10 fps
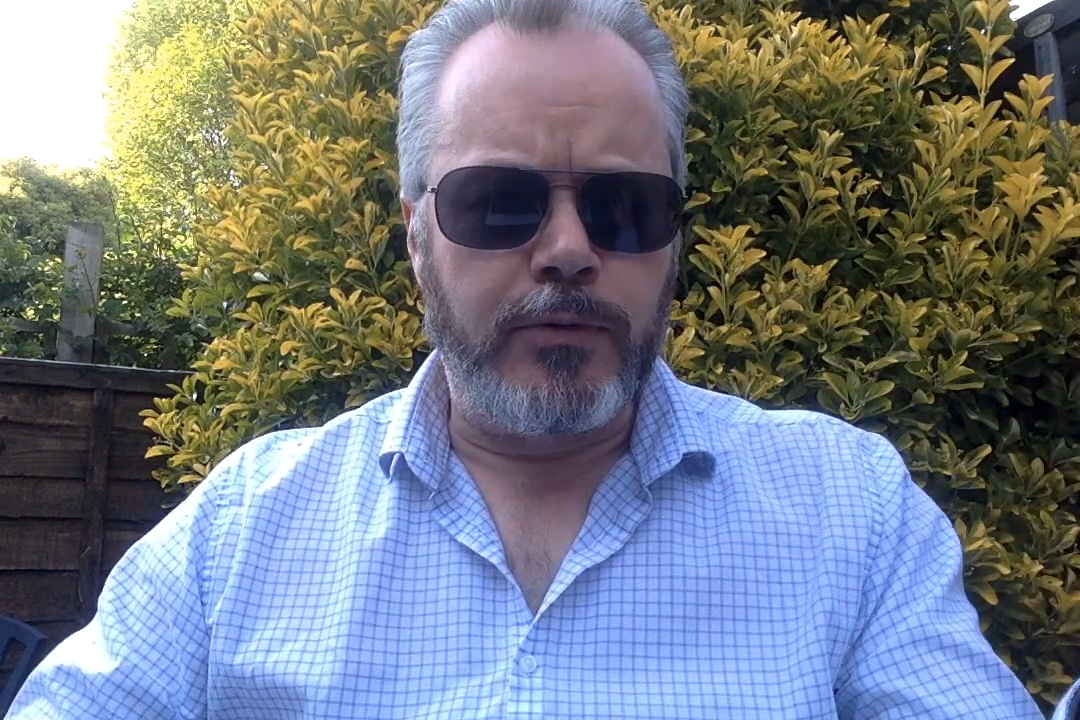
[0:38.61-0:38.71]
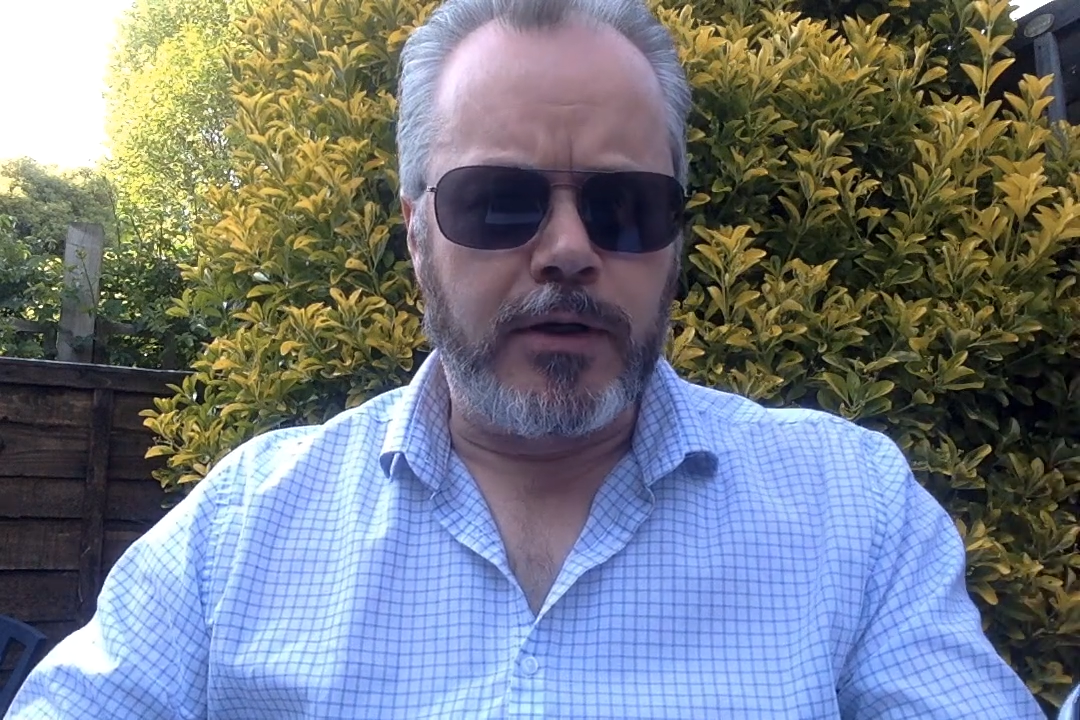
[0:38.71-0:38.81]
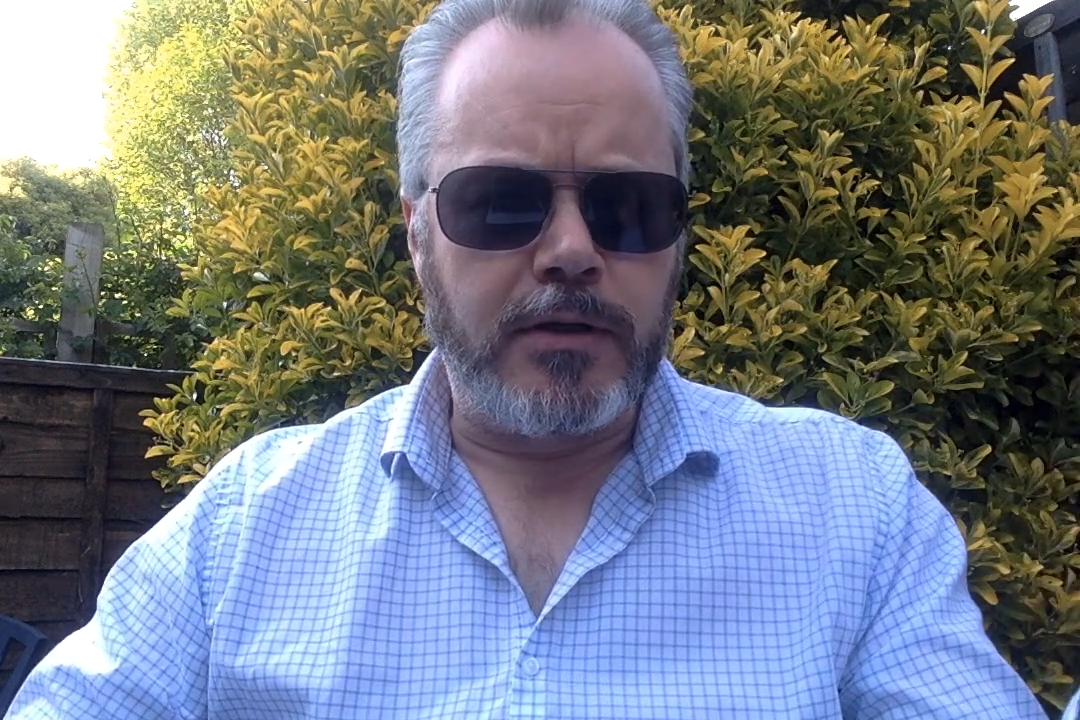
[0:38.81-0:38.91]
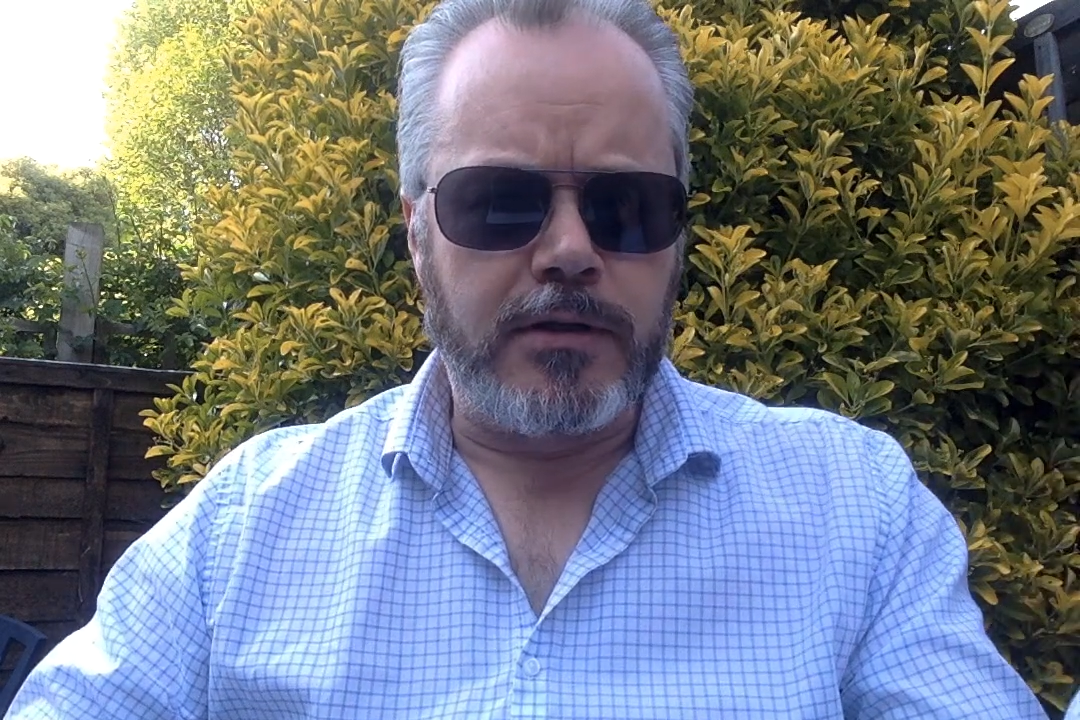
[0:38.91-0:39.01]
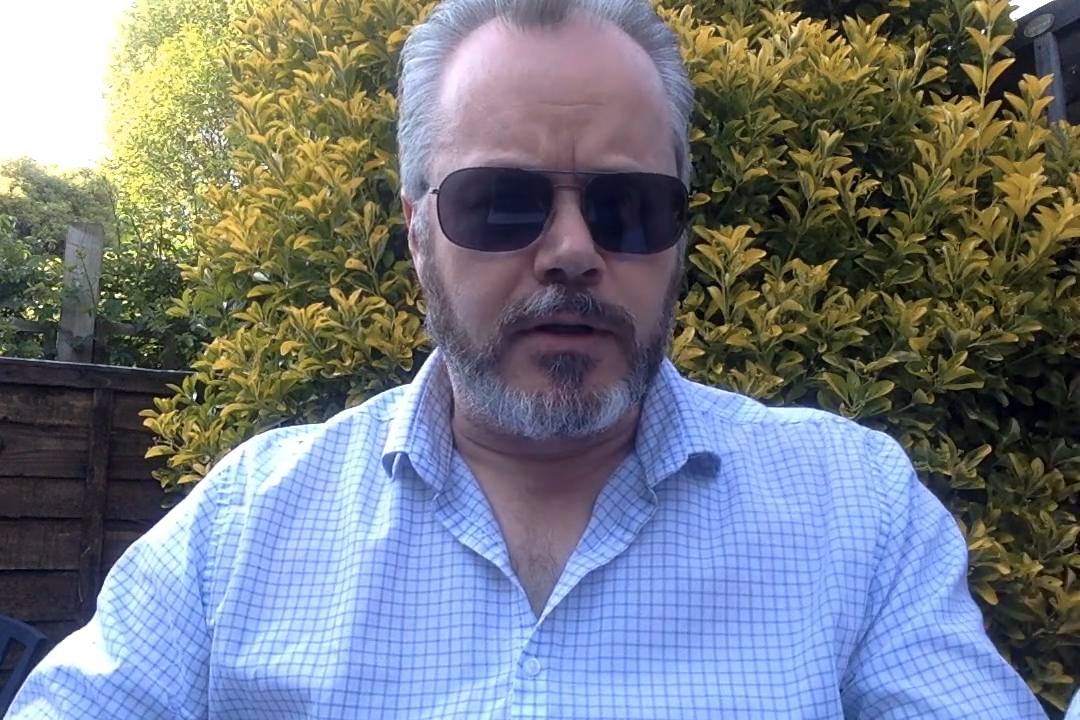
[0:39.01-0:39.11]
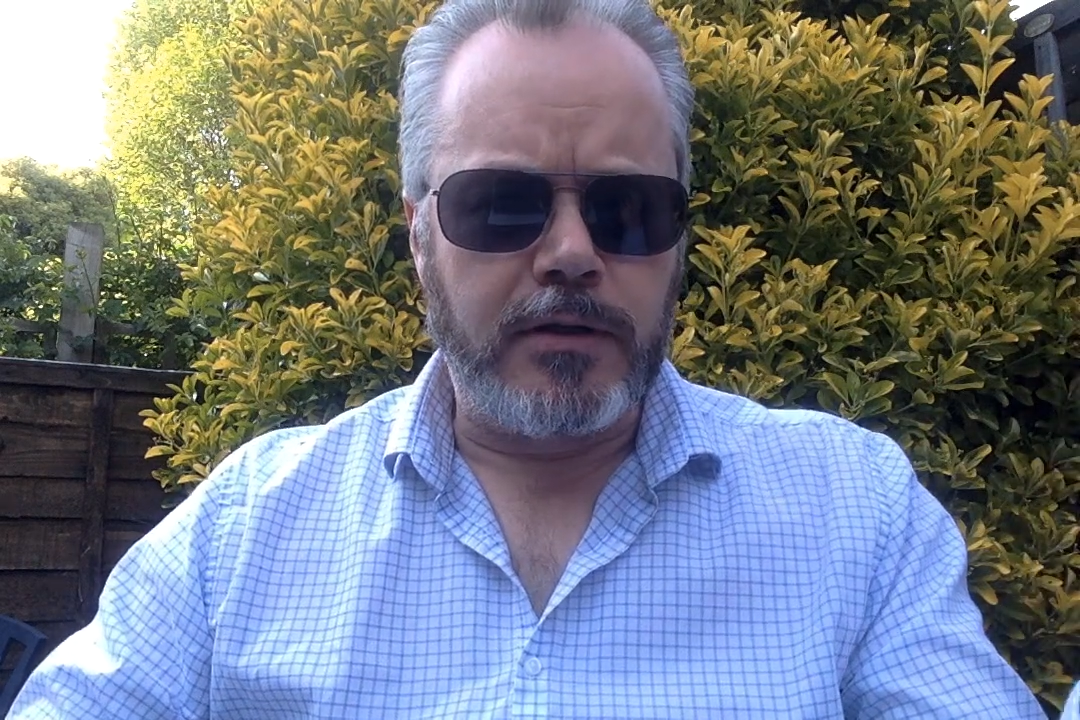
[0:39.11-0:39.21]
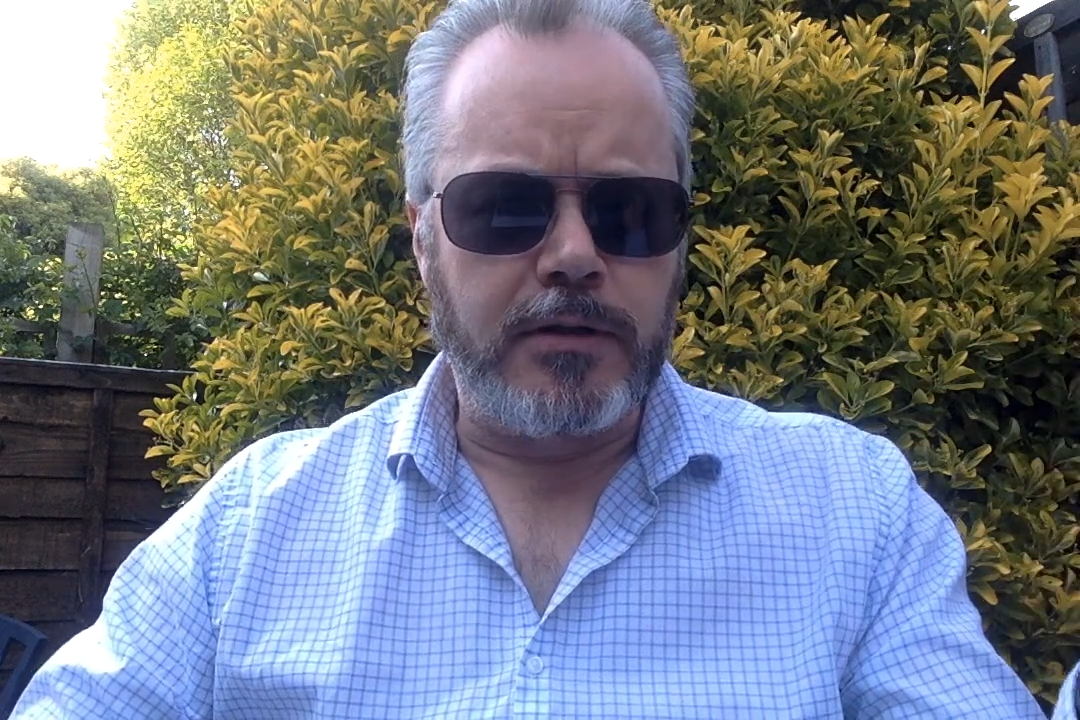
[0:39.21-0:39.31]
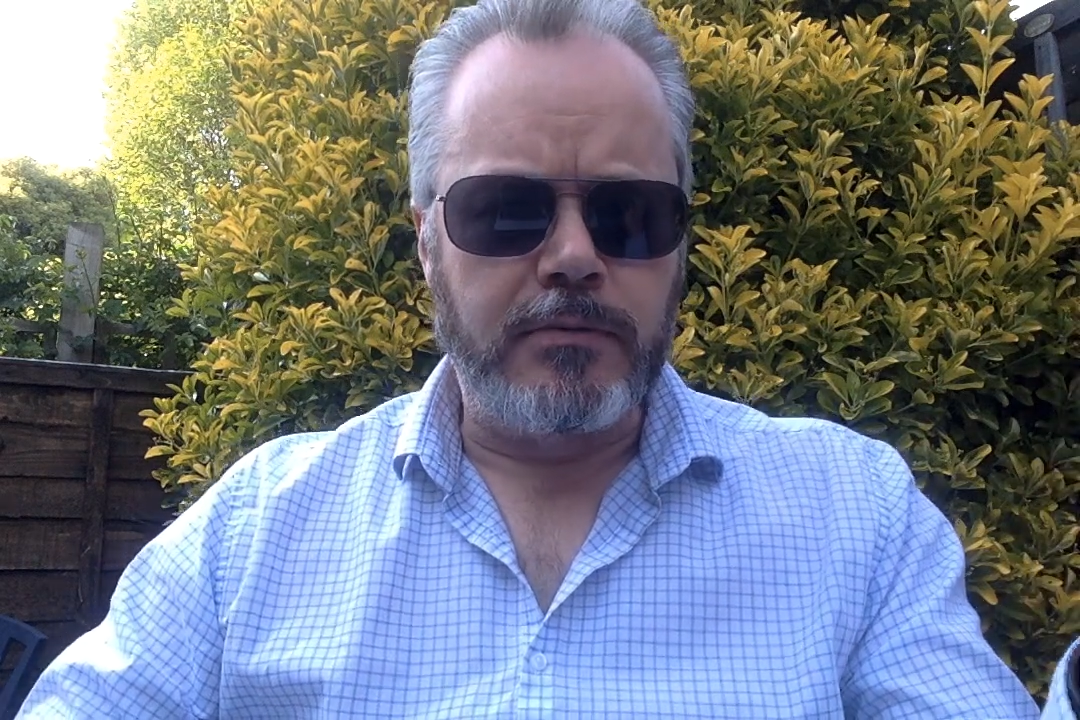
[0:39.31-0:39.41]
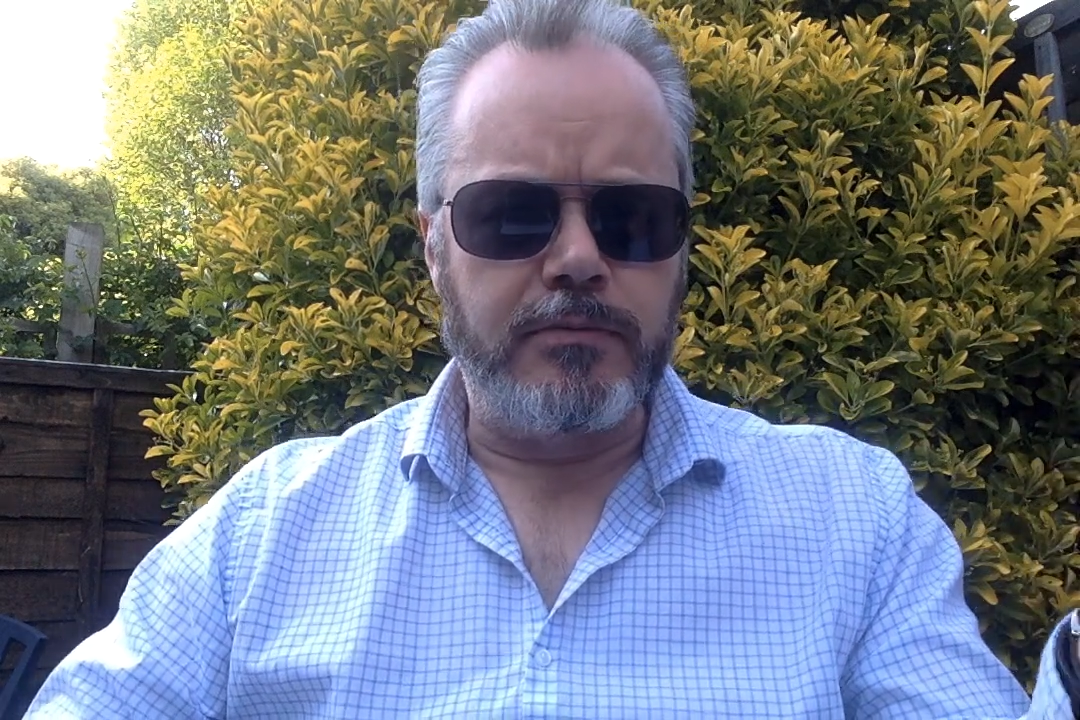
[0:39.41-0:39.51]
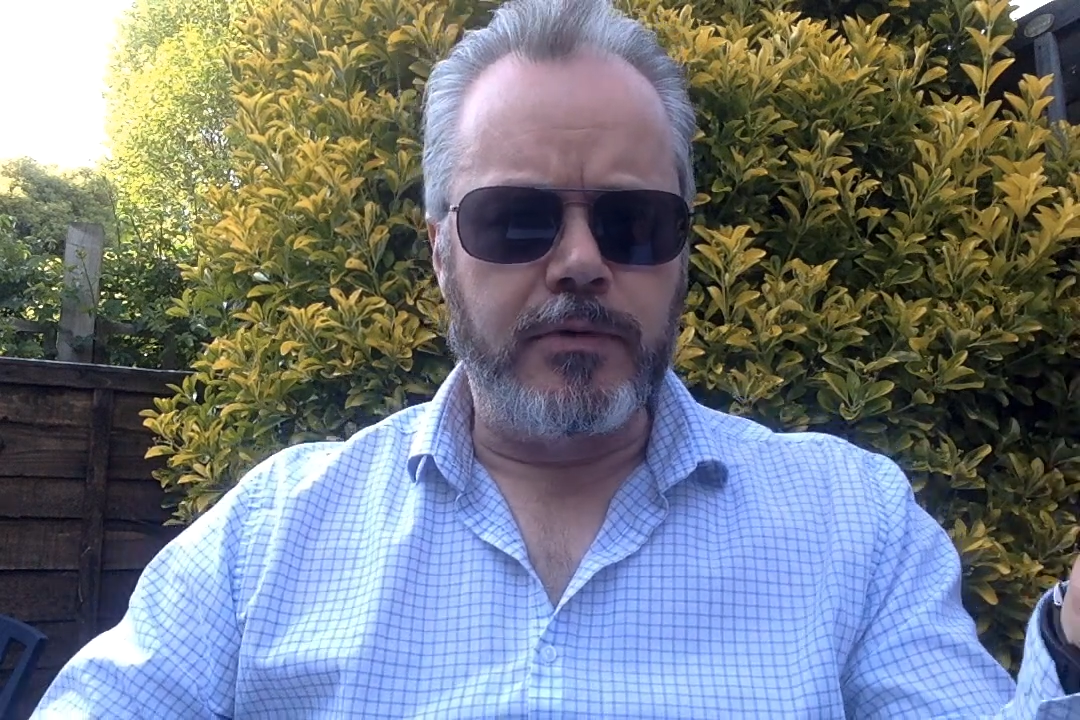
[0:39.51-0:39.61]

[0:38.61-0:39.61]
we consulted